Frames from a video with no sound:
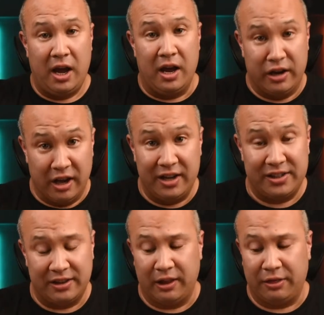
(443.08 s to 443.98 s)
nice
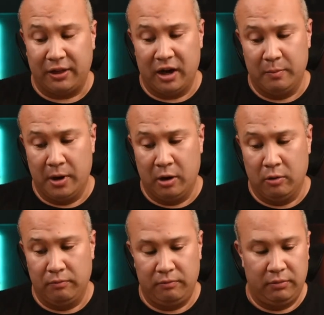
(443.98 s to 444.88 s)
that they thought
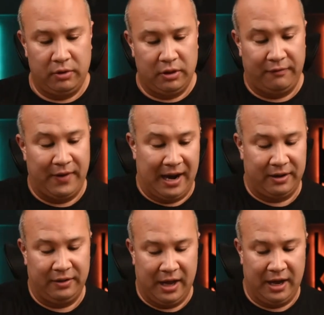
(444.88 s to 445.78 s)
about the
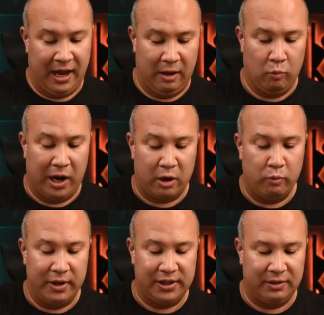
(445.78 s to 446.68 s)
fact that, hey, why don't
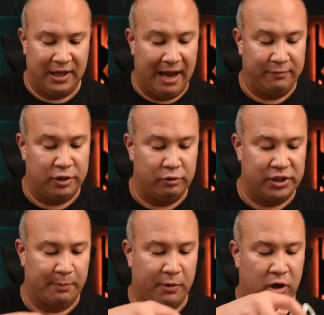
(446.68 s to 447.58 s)
we have 2
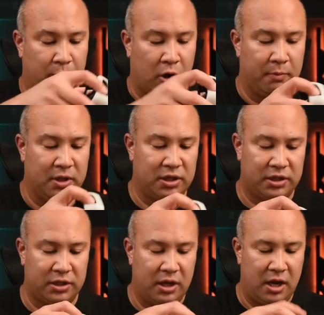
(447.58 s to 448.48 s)
separate
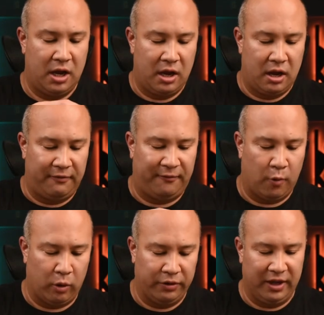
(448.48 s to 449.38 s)
compartments
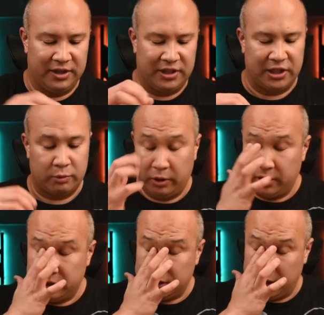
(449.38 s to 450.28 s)
for the
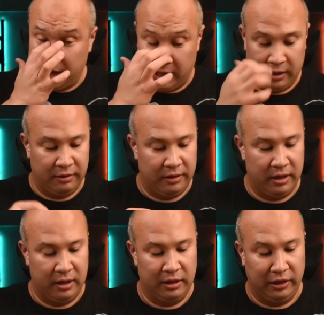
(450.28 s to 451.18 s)
accessories and
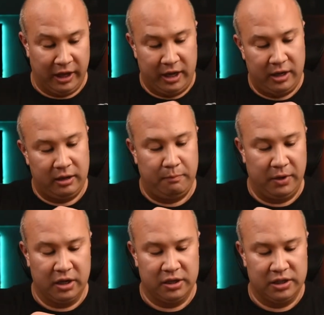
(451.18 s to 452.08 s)
the light?
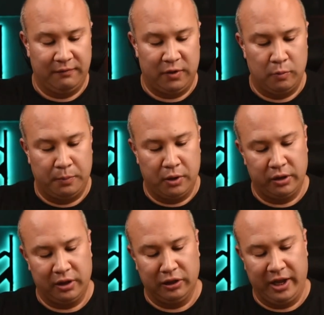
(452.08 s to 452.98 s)
Because if you put
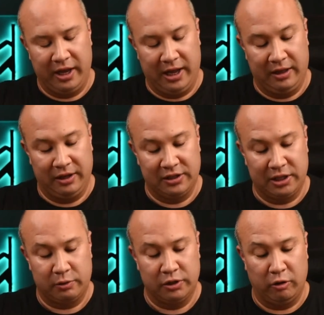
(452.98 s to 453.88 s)
the light and the
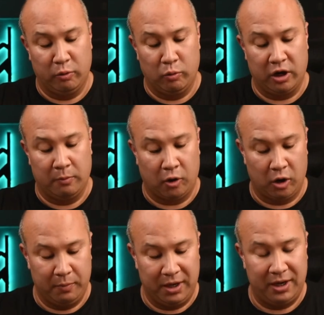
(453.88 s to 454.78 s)
accessories all in one
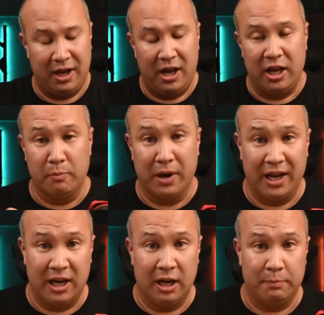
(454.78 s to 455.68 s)
compartment, you might
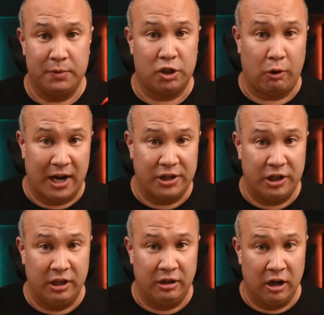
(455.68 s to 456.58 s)
end up
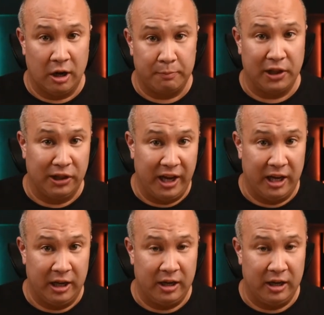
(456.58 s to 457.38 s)
scratching up the light.